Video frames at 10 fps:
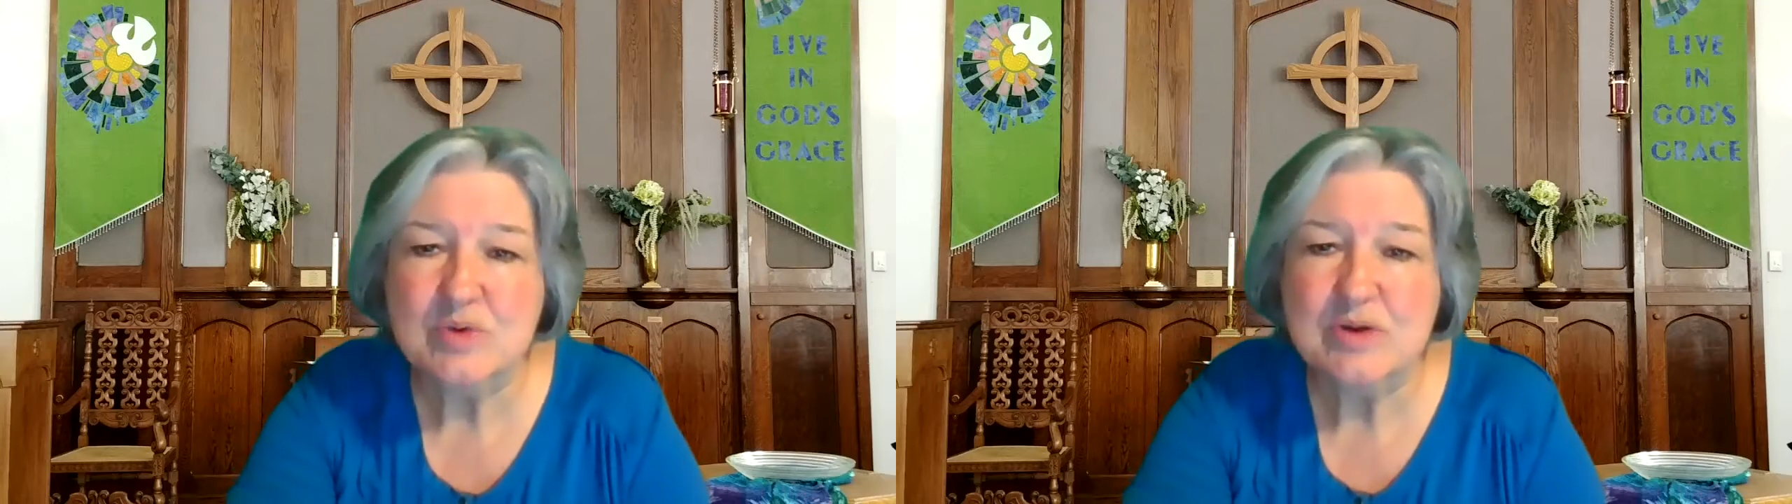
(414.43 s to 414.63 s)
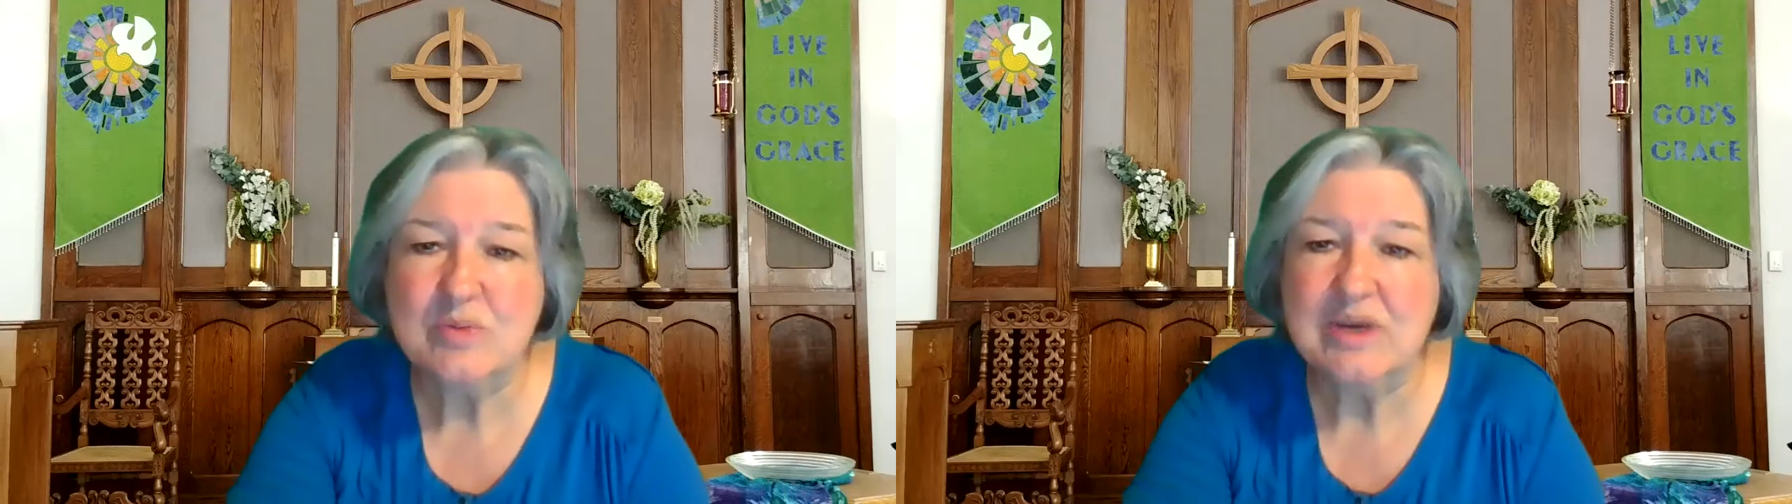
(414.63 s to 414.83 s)

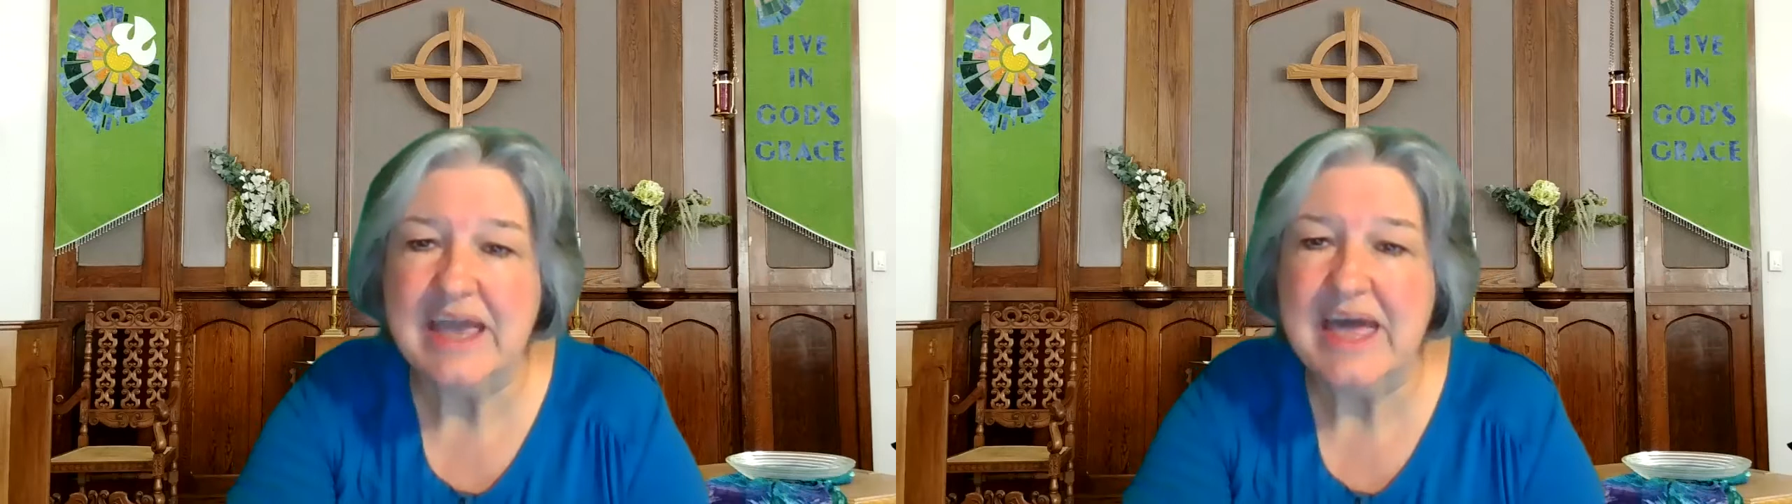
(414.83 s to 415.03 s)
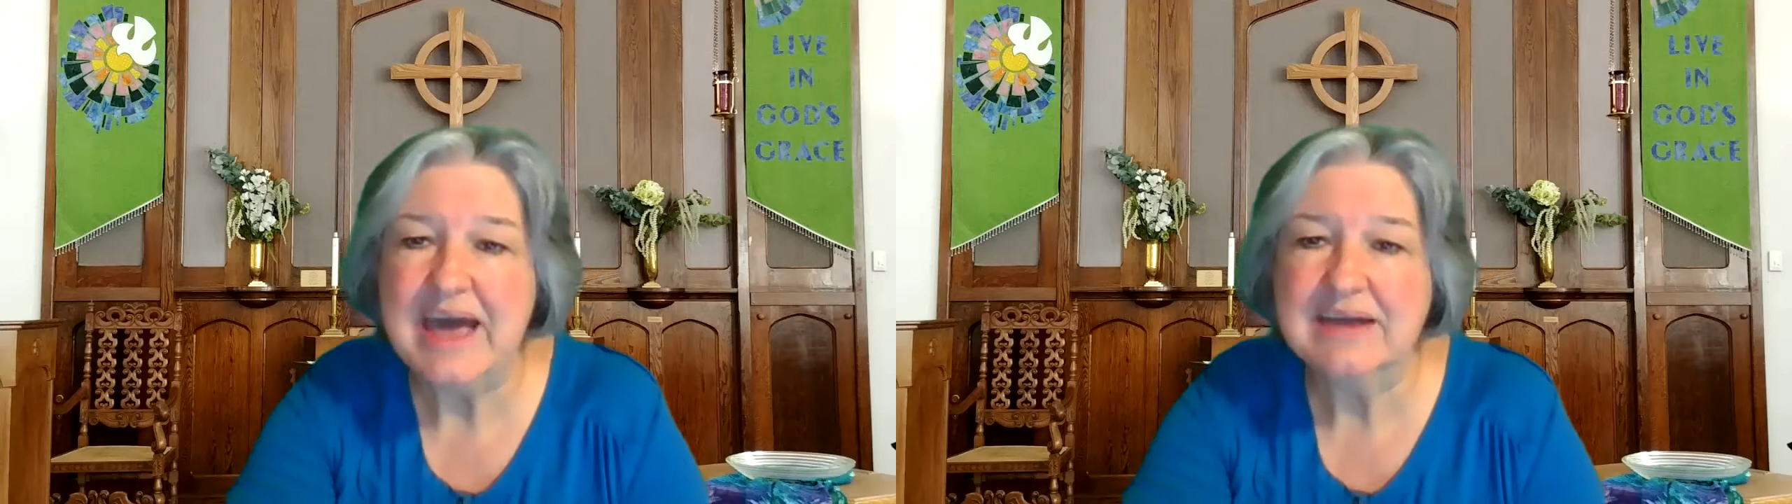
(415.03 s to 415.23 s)
when
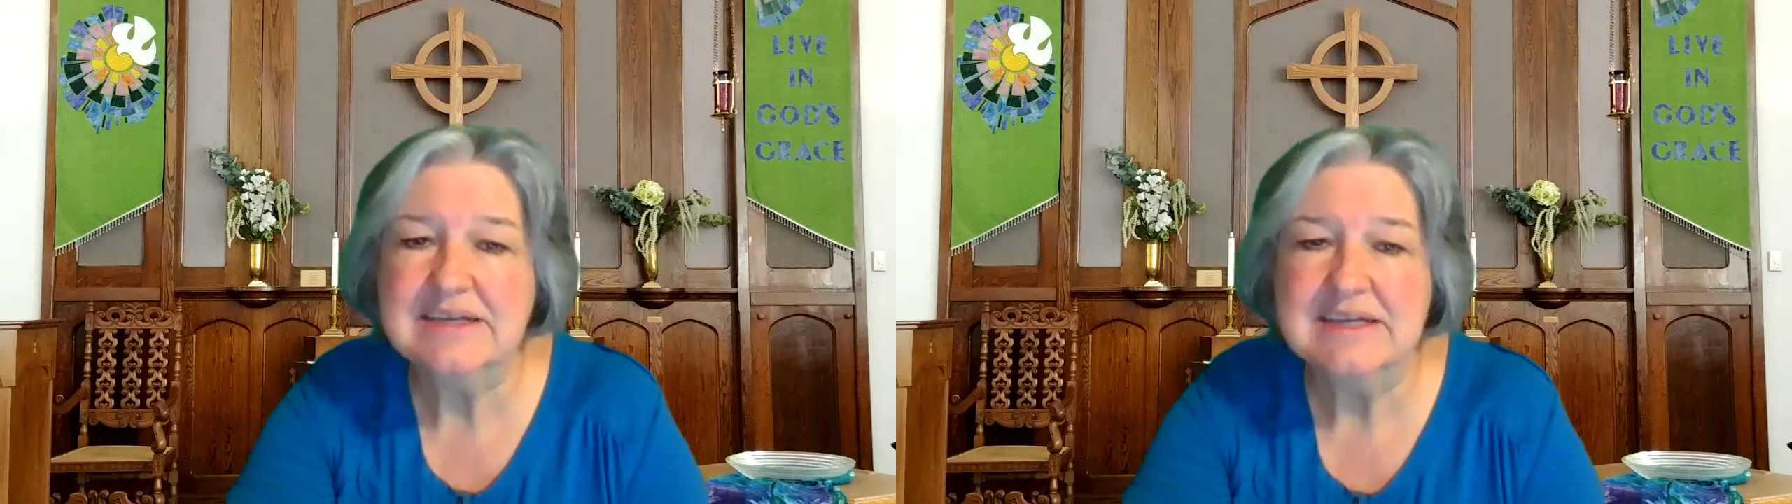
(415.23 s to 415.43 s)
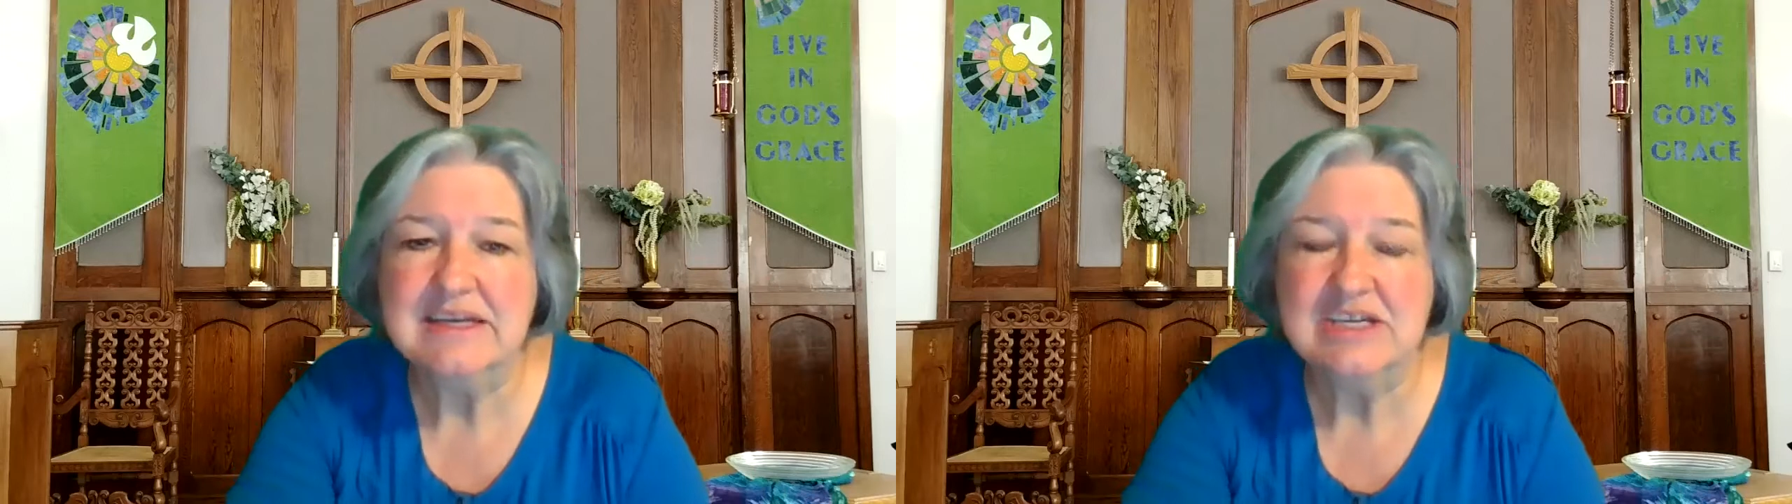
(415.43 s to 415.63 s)
we act in